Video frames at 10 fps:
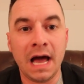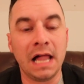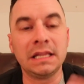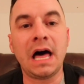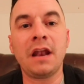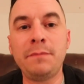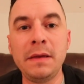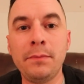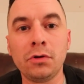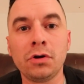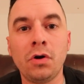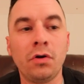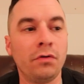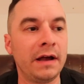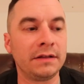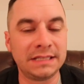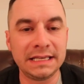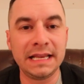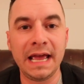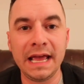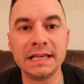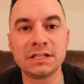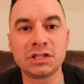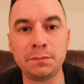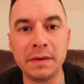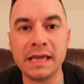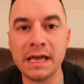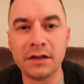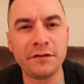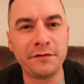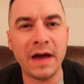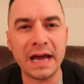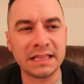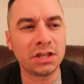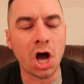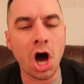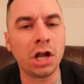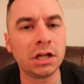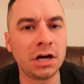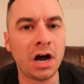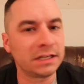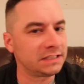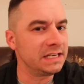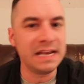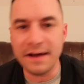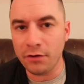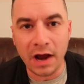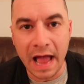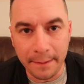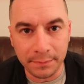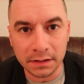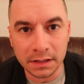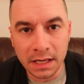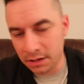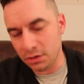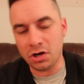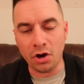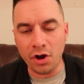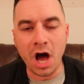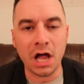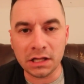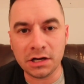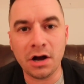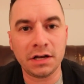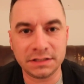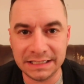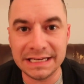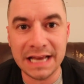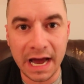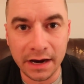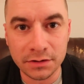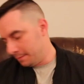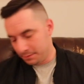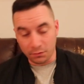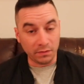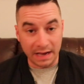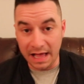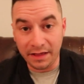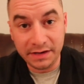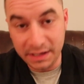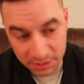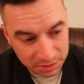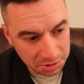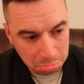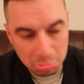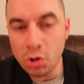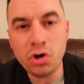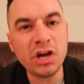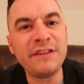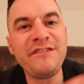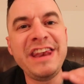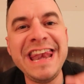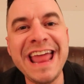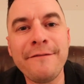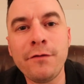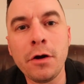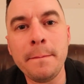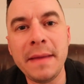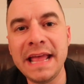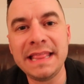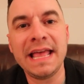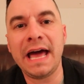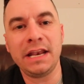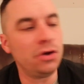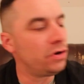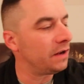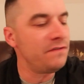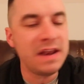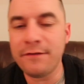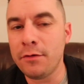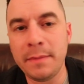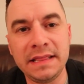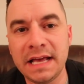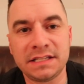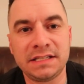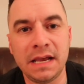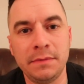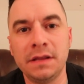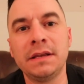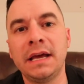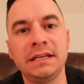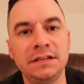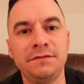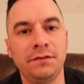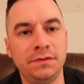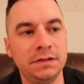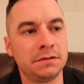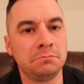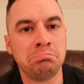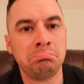A lot of people are going around today speaking of the fact that the Holocaust never happened. They're called Holocaust deniers. The reality is, you could have never made that statement in the 1950s.